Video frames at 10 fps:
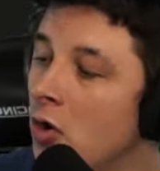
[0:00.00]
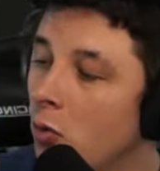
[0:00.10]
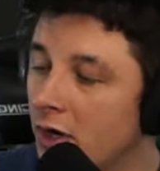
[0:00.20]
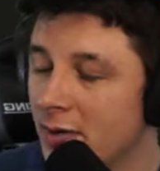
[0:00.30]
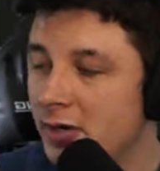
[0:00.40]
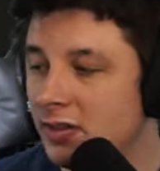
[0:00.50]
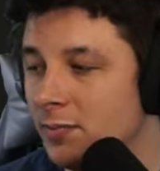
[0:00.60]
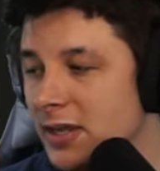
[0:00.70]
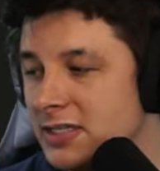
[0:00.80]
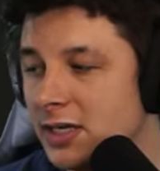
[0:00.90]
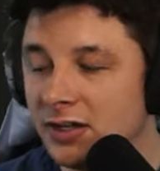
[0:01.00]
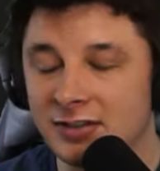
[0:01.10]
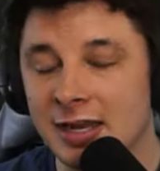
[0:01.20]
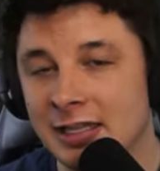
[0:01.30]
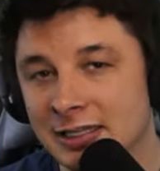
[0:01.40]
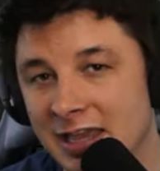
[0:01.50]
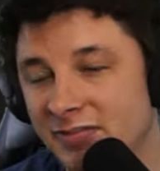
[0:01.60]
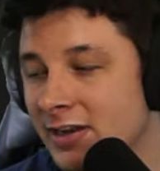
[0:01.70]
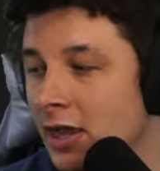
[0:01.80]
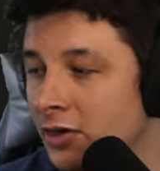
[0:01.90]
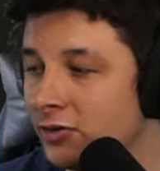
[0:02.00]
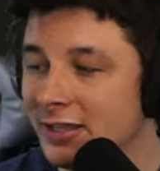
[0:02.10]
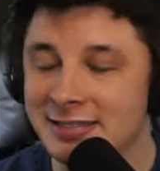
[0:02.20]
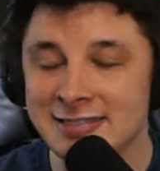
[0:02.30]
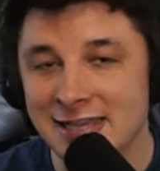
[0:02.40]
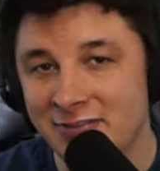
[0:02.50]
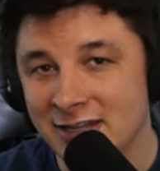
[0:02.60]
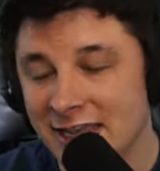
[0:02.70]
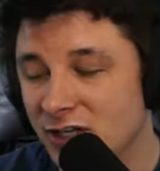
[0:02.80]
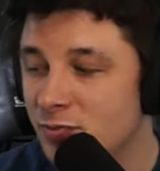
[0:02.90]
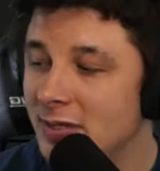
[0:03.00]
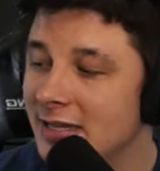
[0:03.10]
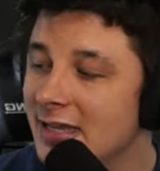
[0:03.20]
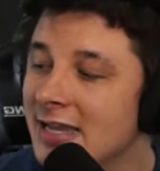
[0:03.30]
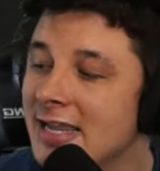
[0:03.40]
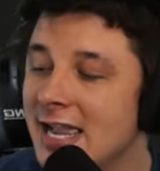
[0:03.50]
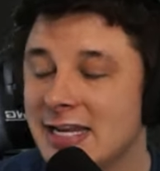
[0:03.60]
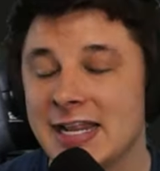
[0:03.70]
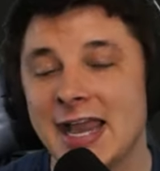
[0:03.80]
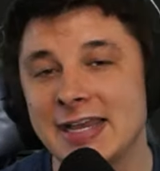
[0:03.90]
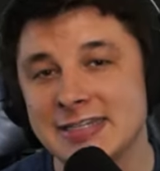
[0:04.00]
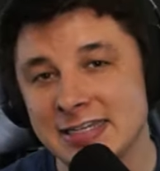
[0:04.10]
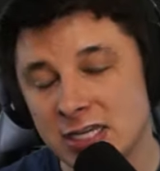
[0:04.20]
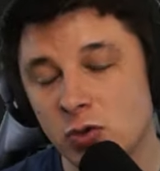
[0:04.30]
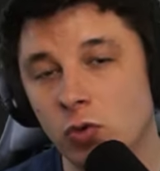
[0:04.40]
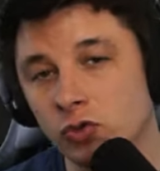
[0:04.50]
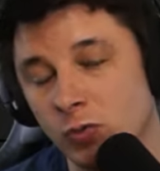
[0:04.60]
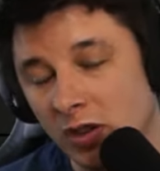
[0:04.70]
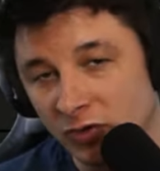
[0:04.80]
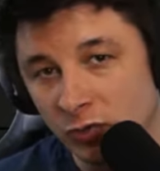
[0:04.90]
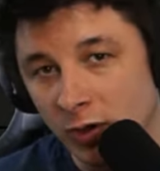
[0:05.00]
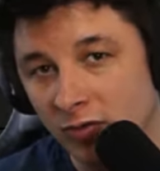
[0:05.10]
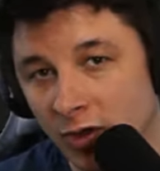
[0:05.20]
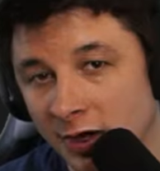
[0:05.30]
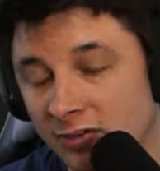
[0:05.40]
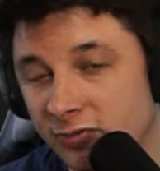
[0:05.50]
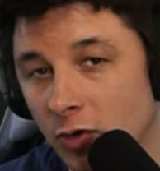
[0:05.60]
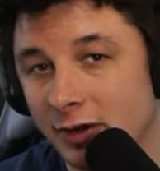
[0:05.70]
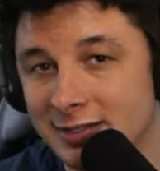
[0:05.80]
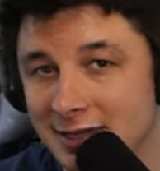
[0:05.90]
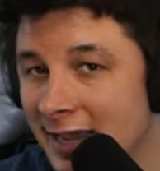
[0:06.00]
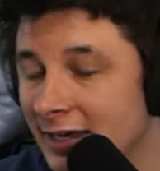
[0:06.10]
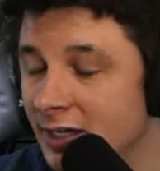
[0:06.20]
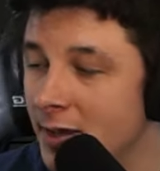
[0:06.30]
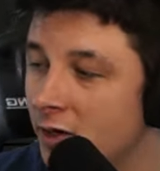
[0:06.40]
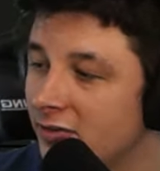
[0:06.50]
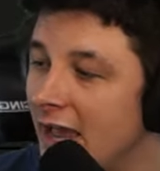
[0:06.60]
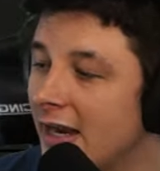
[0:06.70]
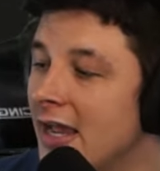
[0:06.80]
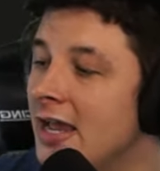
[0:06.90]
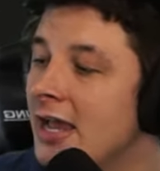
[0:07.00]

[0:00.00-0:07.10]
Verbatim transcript: We're going to put it in the B tier. It's got 1170 HP, and it has equal 12 and 12 on its focus and commander attack.